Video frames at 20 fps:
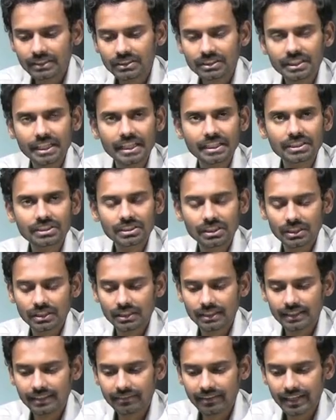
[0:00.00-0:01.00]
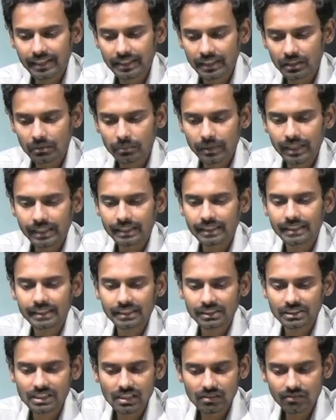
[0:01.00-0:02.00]
change divided by
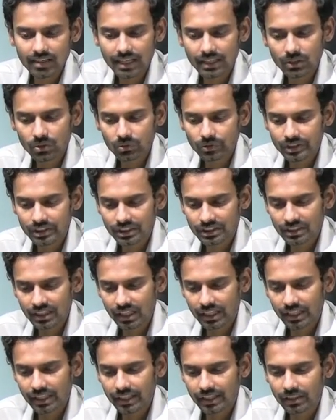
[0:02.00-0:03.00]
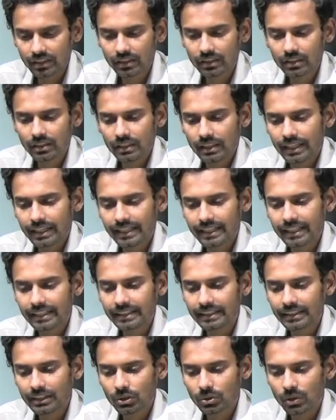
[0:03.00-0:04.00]
initial value, which is 100, again
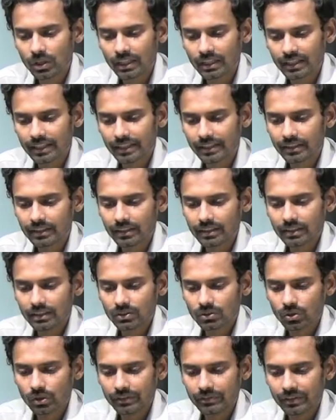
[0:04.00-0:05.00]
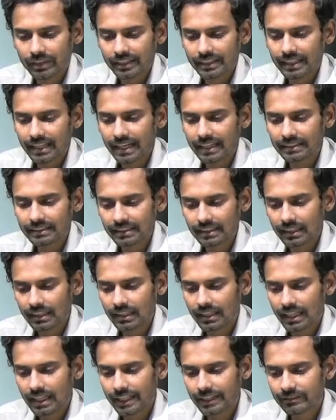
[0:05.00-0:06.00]
into 100. So if I cancel,
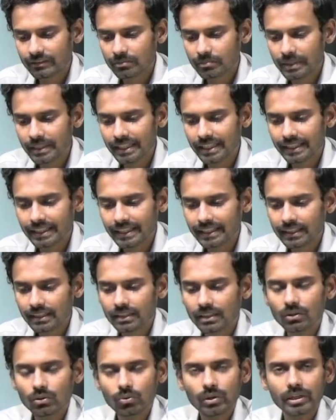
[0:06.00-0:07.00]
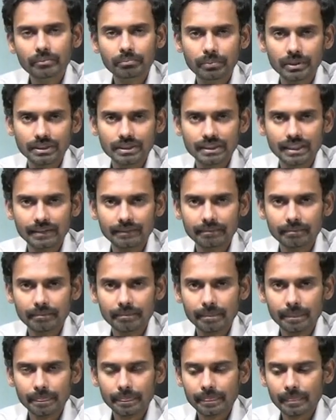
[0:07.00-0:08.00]
I will be getting 1%.
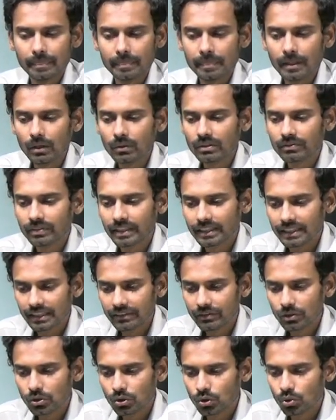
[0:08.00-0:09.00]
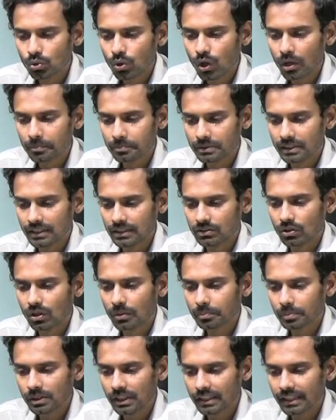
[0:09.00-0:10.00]
Now if I give you two options,
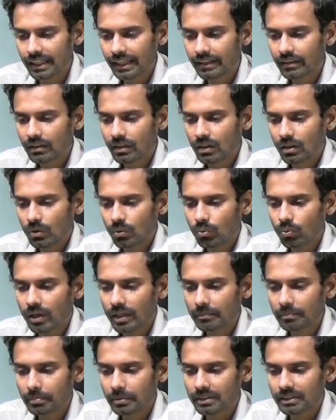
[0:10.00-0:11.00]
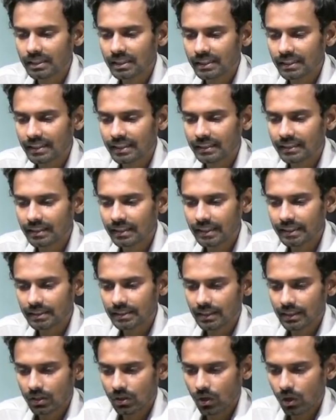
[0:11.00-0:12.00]
option A 1% increase,
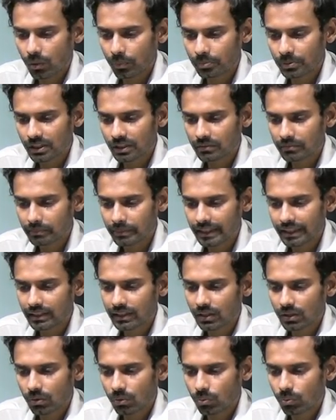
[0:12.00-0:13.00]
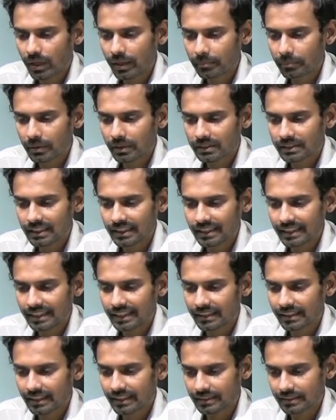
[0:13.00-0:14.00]
option B 1%
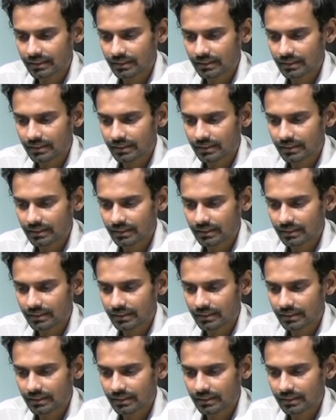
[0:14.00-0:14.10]
decrease.